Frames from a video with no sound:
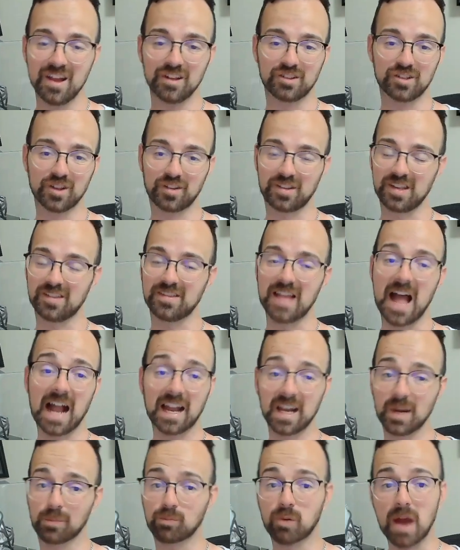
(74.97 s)
He's not
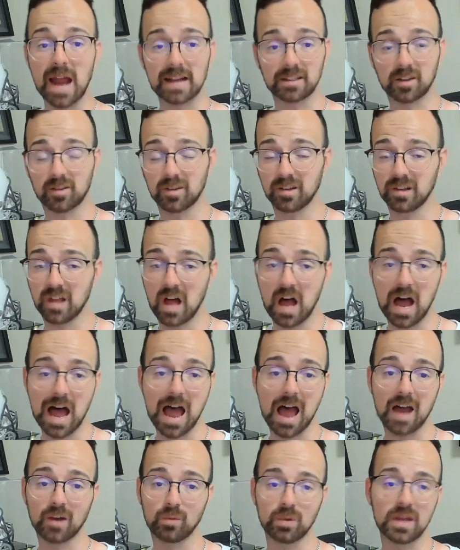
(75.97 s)
going to practice a
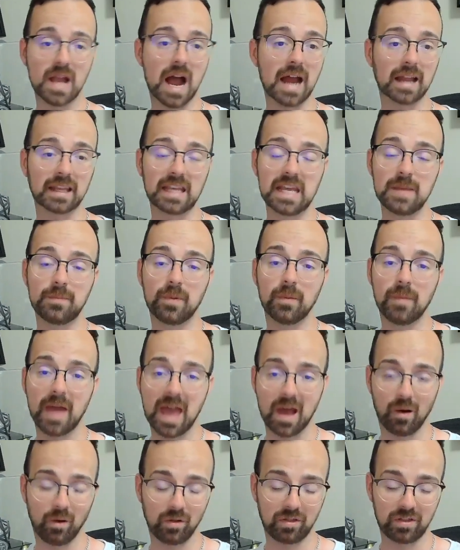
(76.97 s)
lot. We got to keep him
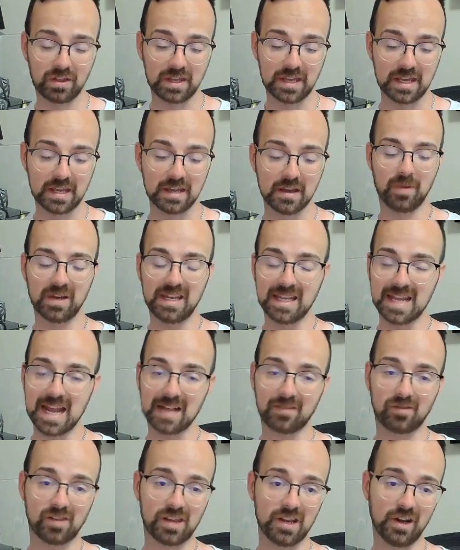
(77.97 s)
healthy. But he
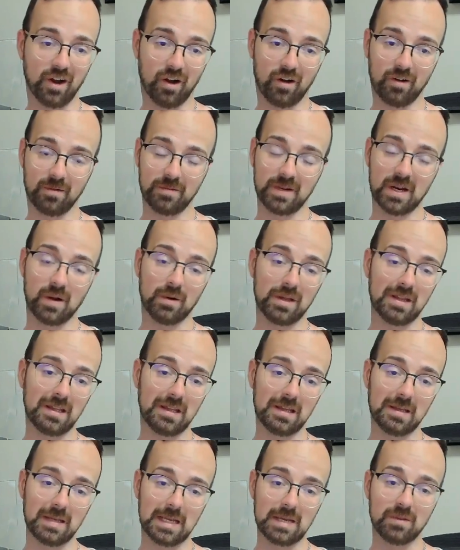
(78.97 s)
gets here,
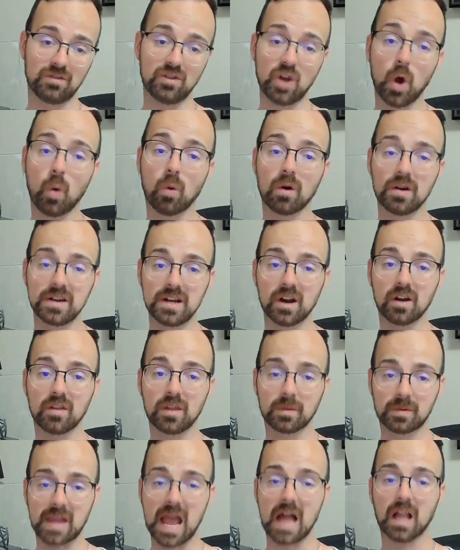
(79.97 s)
he's nowhere near
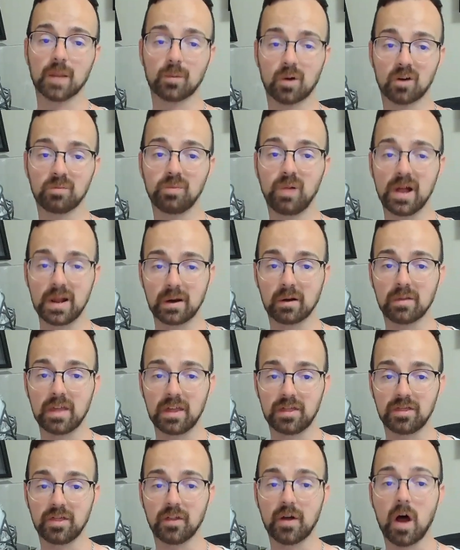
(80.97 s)
the caliber of player they
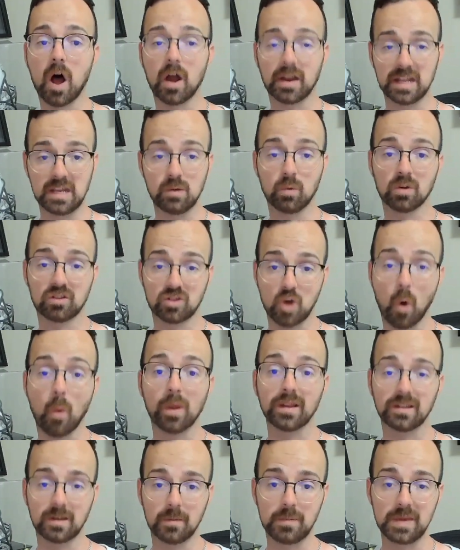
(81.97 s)
thought he was
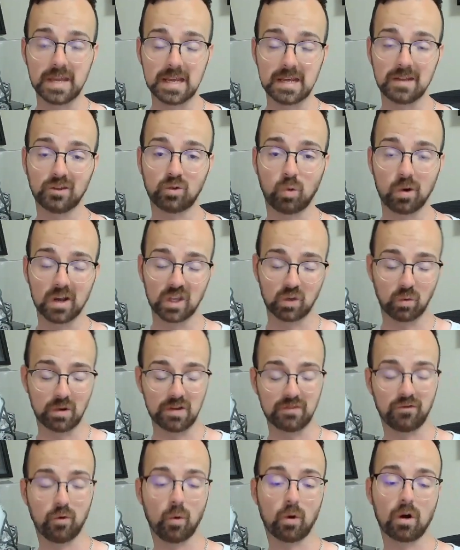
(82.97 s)
going to be in
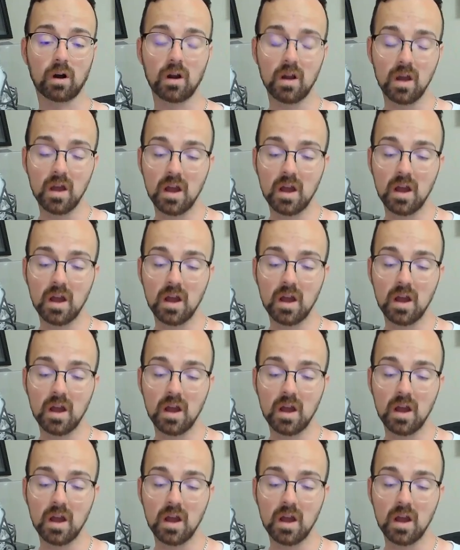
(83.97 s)
2024.